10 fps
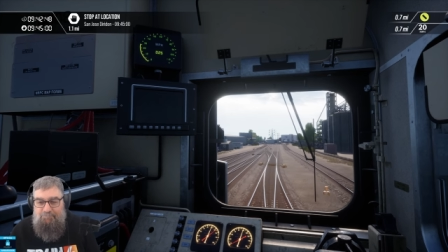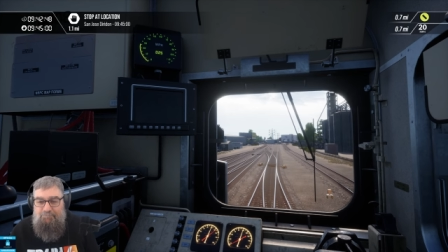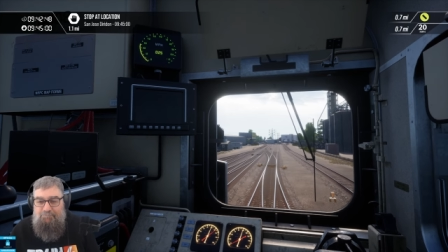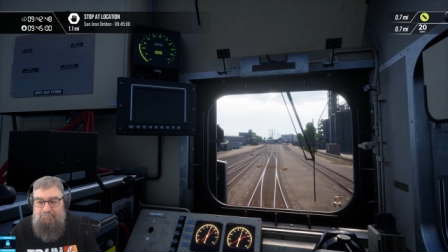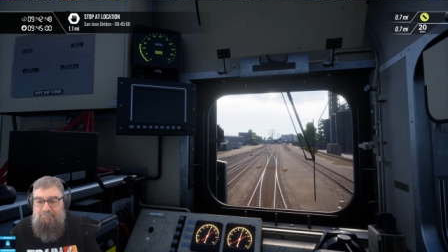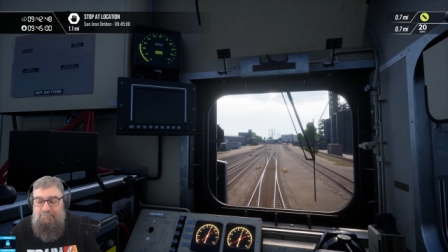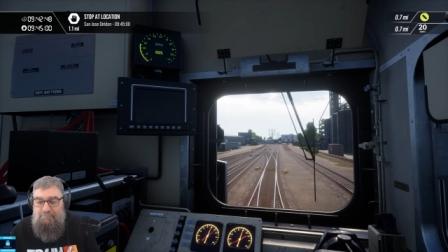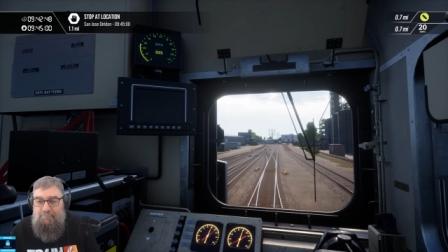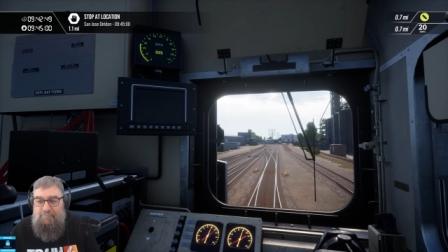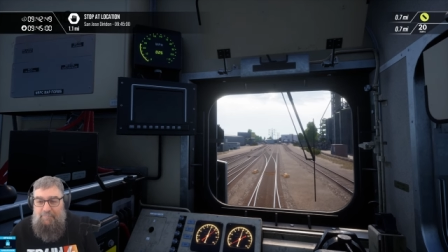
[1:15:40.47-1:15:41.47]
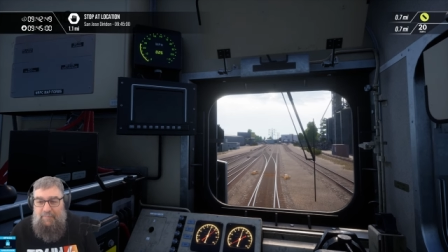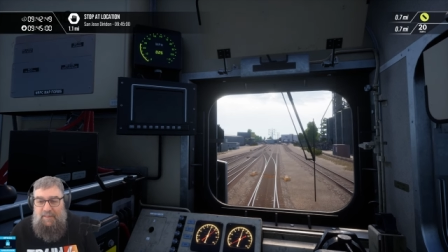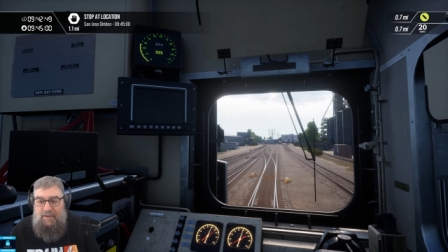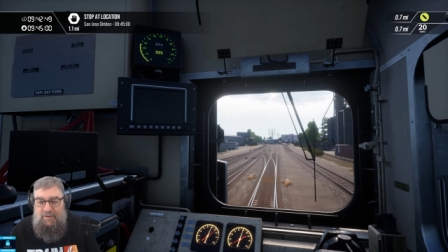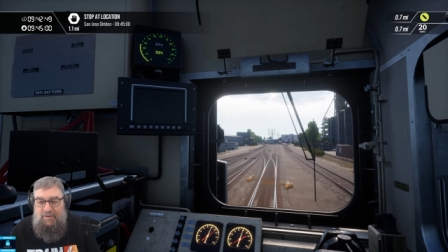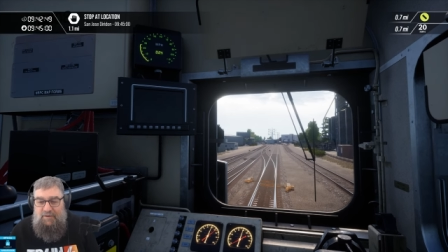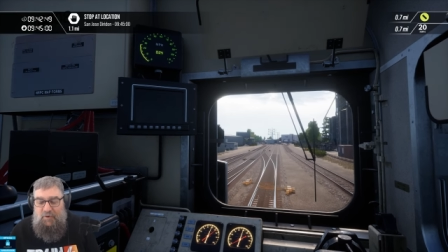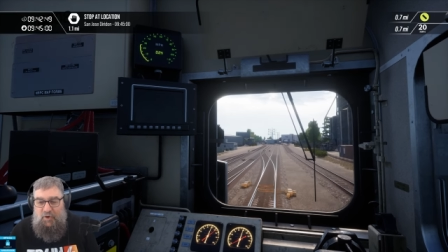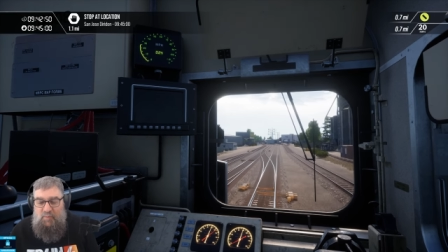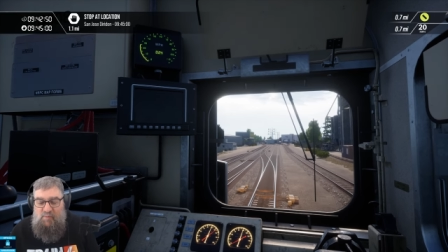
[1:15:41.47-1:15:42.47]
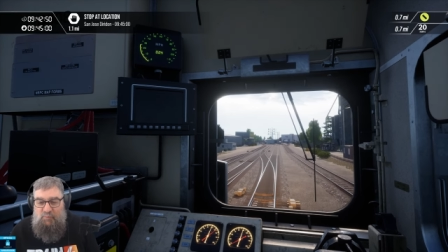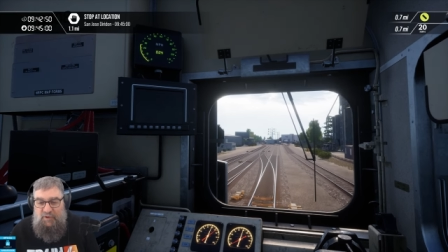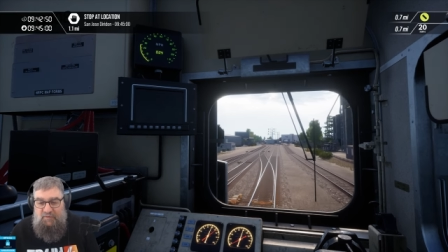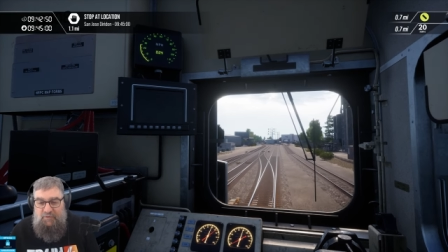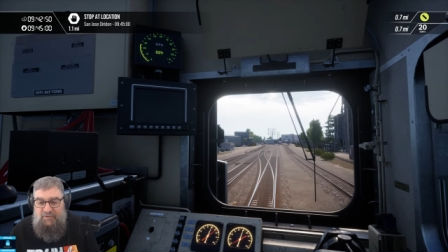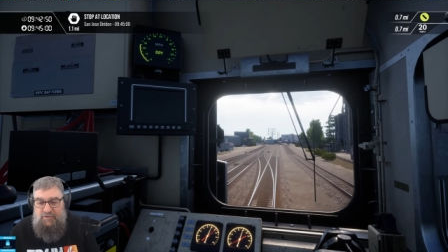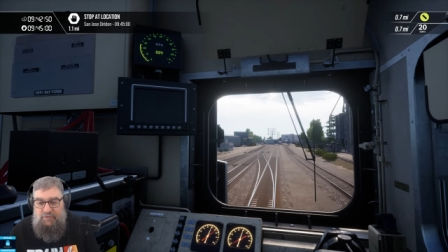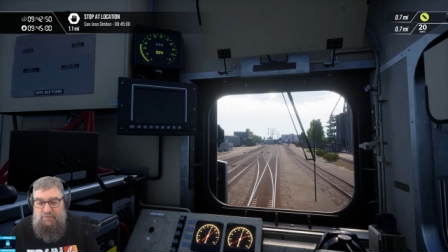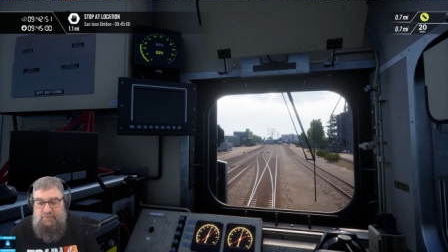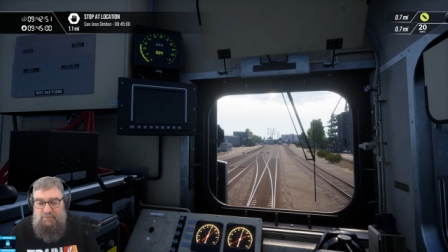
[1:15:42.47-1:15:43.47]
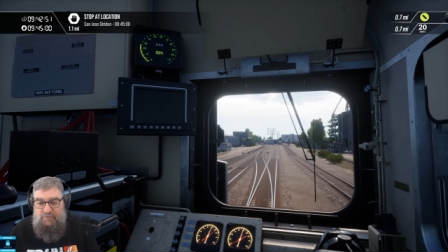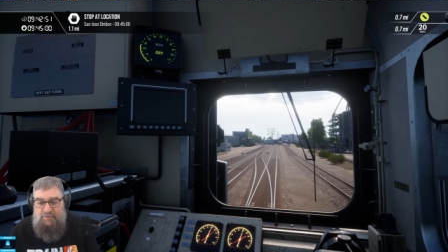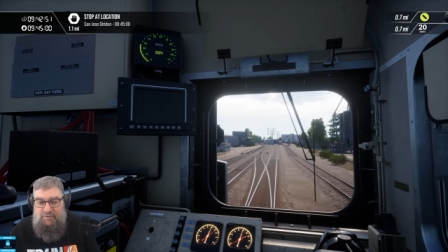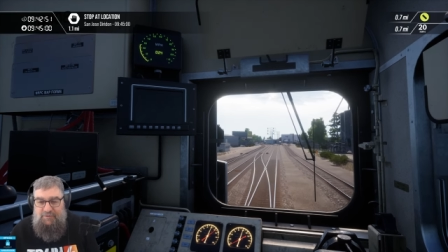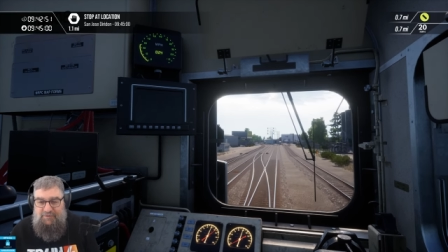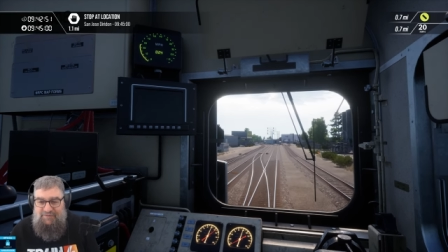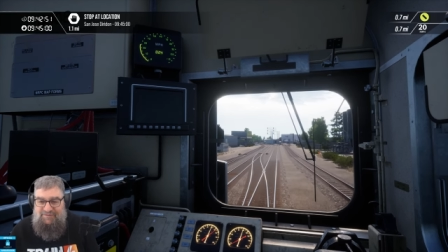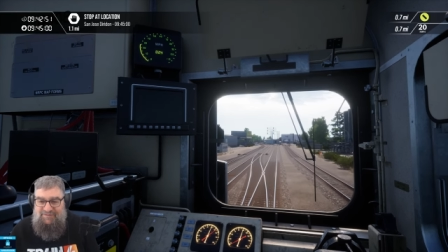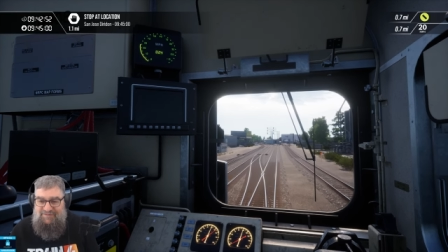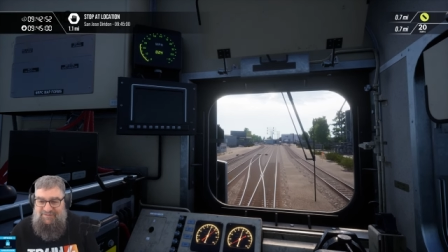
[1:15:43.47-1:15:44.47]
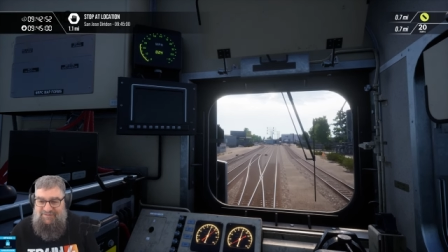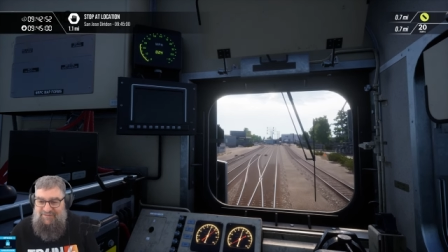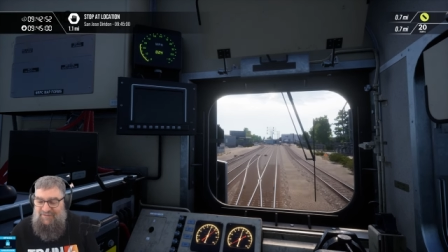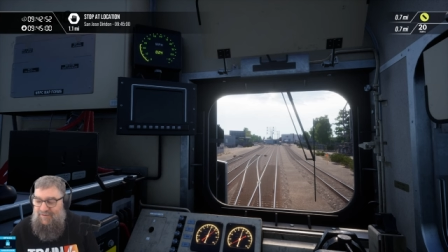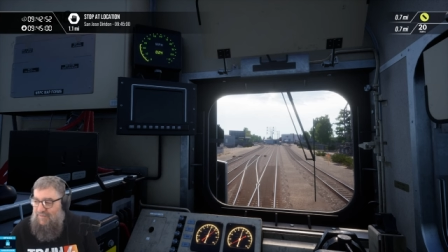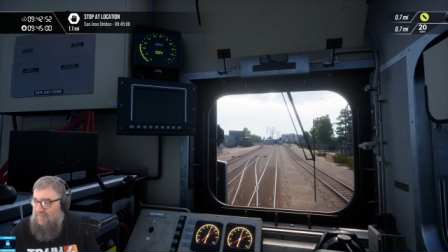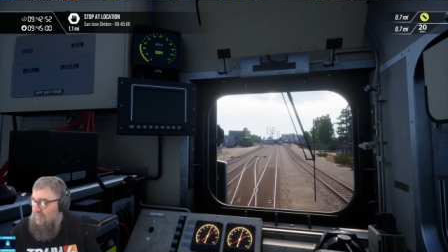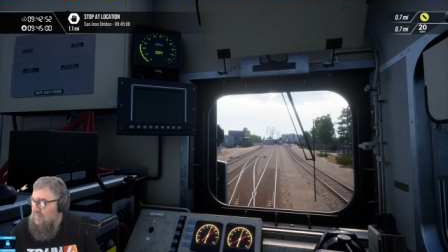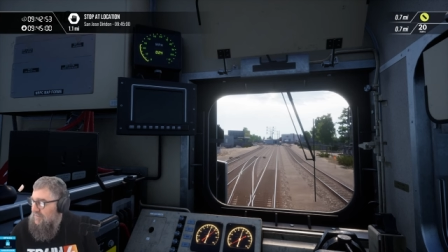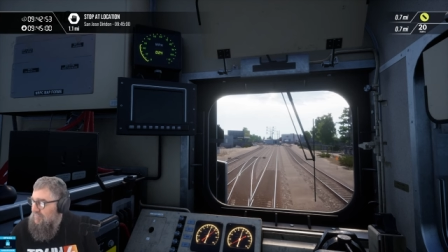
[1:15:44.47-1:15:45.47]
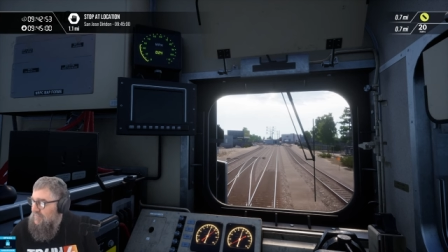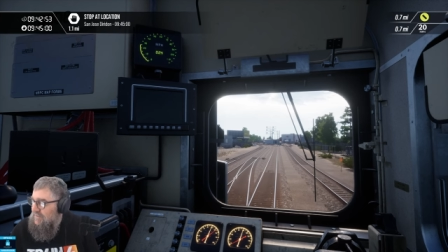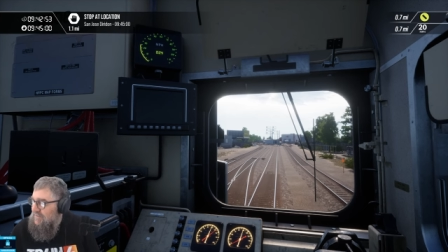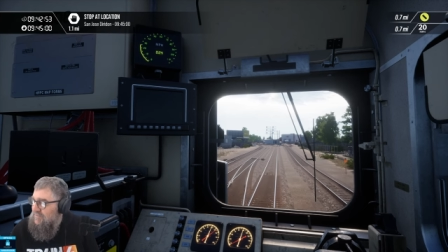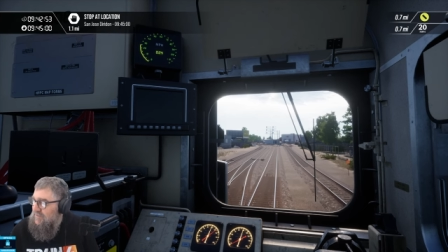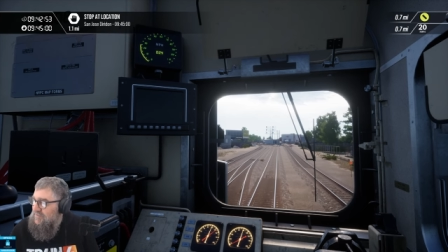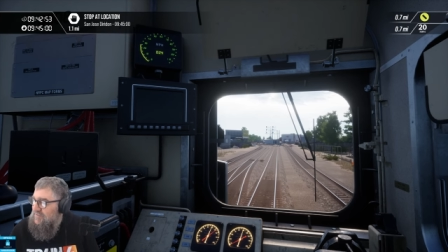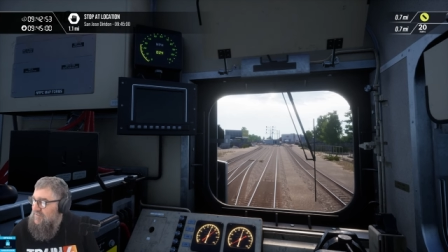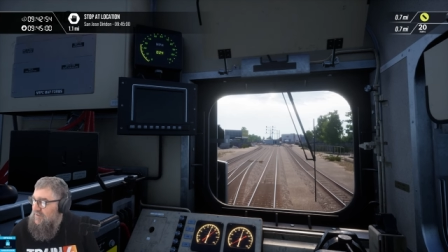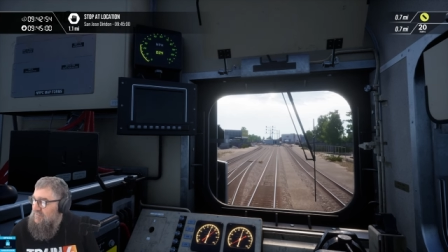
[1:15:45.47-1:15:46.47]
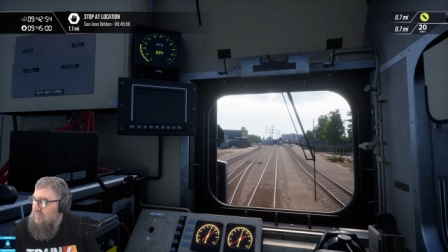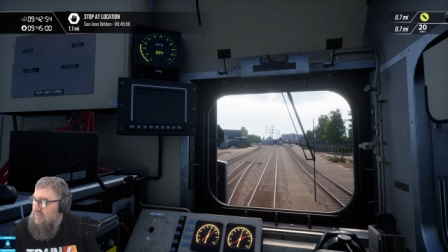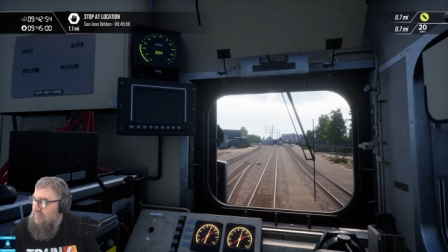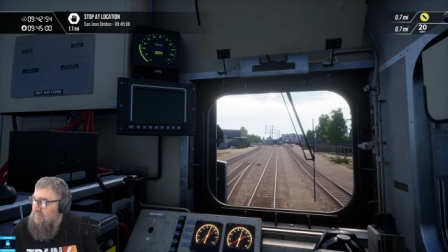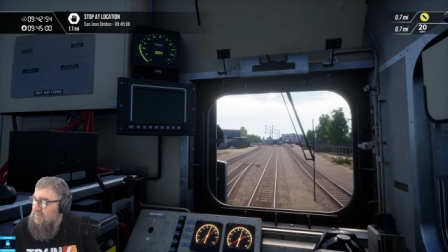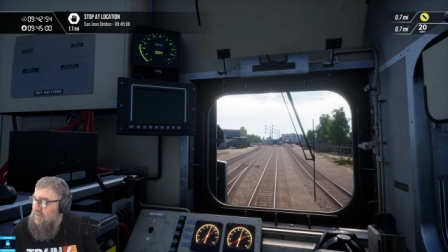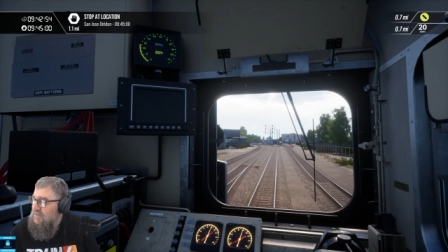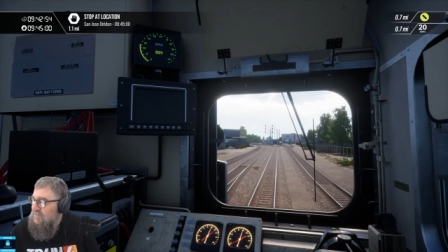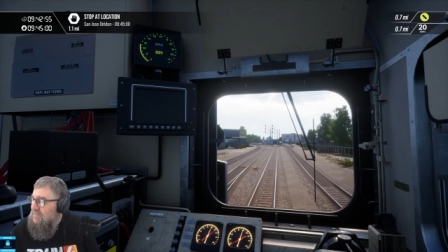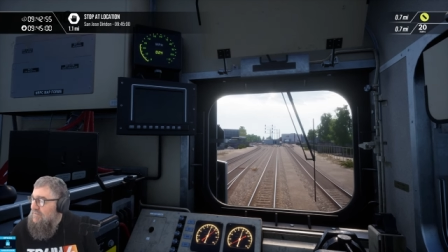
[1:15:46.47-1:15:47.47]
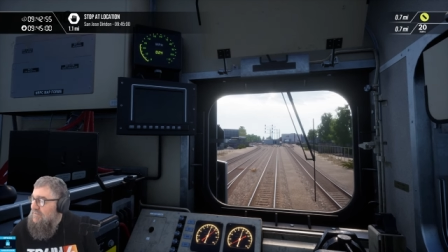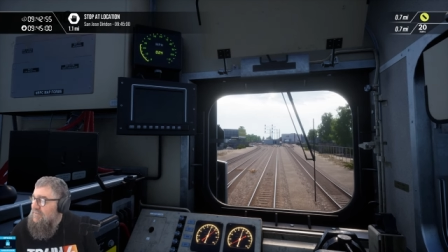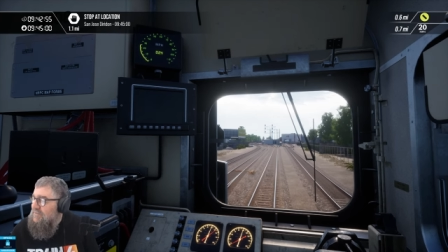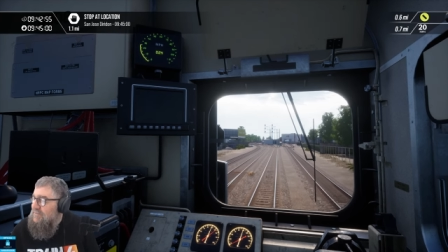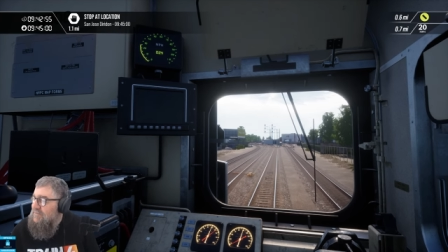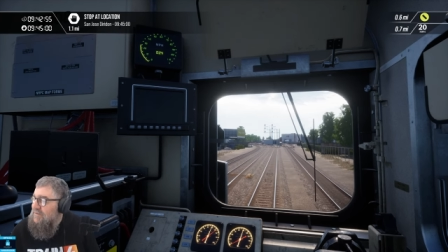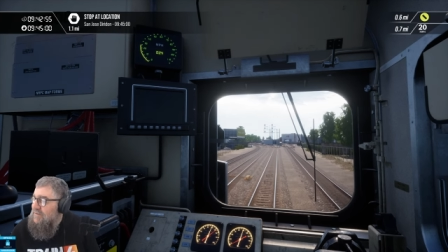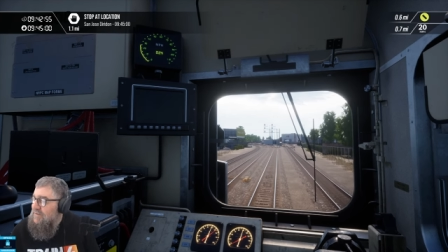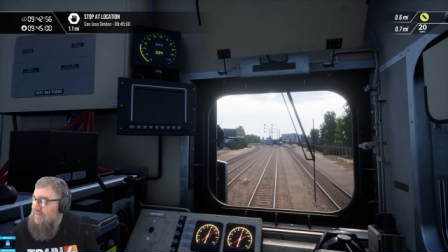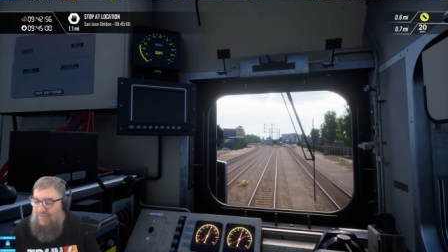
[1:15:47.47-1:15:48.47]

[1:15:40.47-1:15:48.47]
Mm. Yeah, I remember putting those in. It's like, really? You charge your staff? Yeah. Okay.